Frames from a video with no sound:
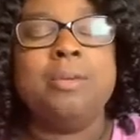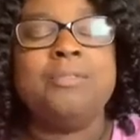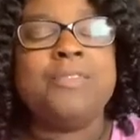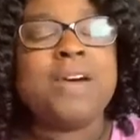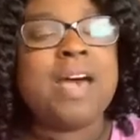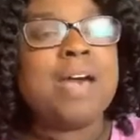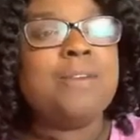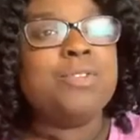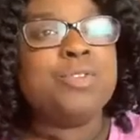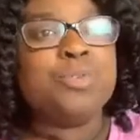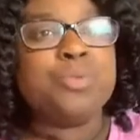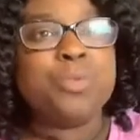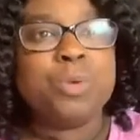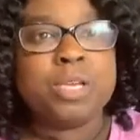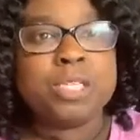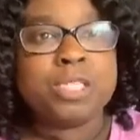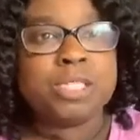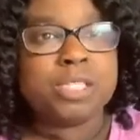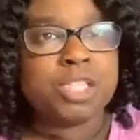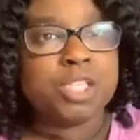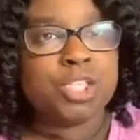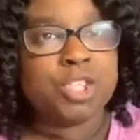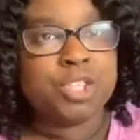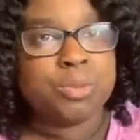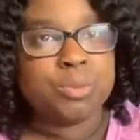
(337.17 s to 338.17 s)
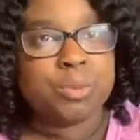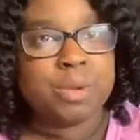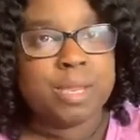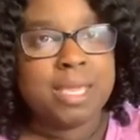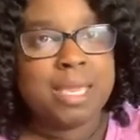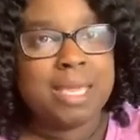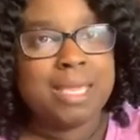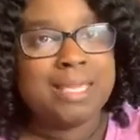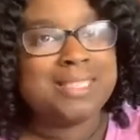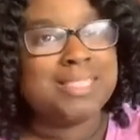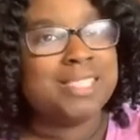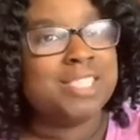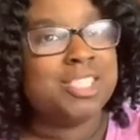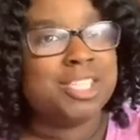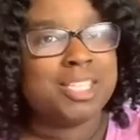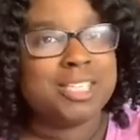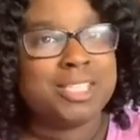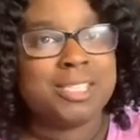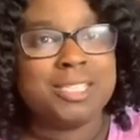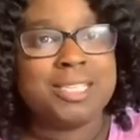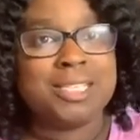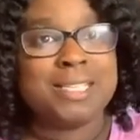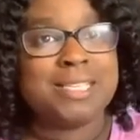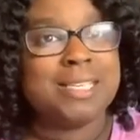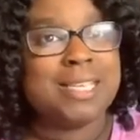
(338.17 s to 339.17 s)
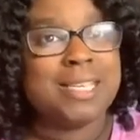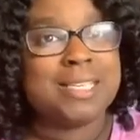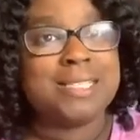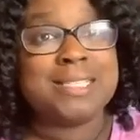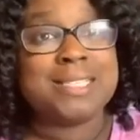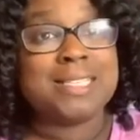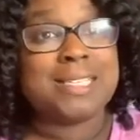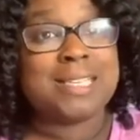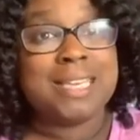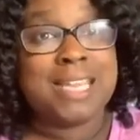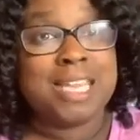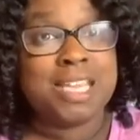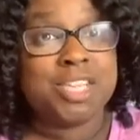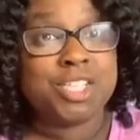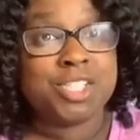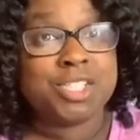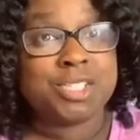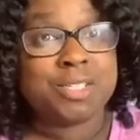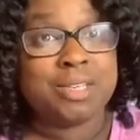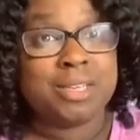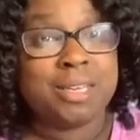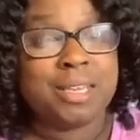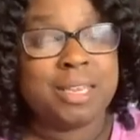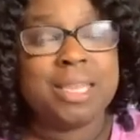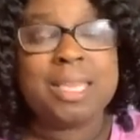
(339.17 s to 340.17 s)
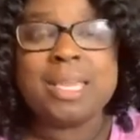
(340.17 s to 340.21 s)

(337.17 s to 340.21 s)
501c3 is just a designation.